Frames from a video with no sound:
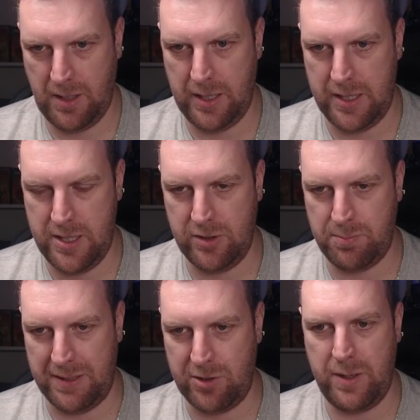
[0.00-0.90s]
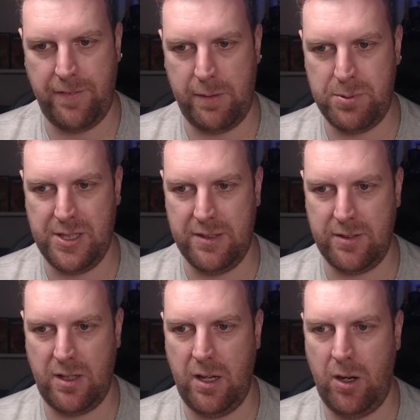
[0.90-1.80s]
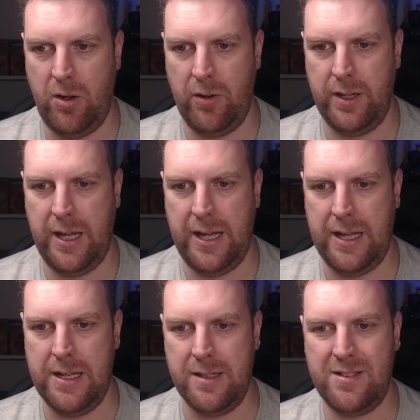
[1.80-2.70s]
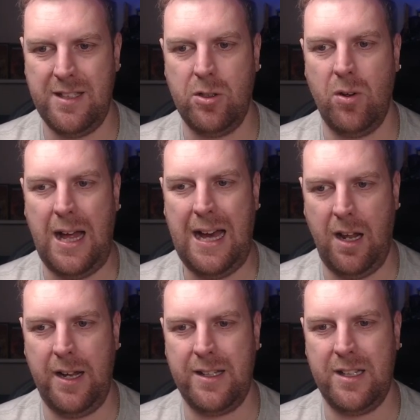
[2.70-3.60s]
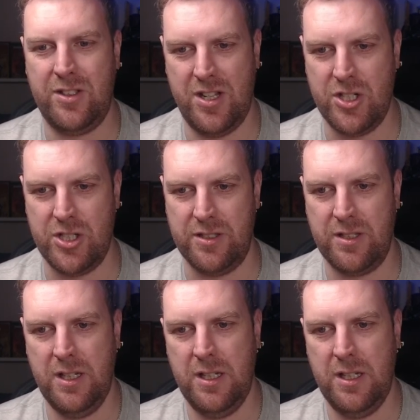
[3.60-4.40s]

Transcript: you can spend 25% on a single allied contingent.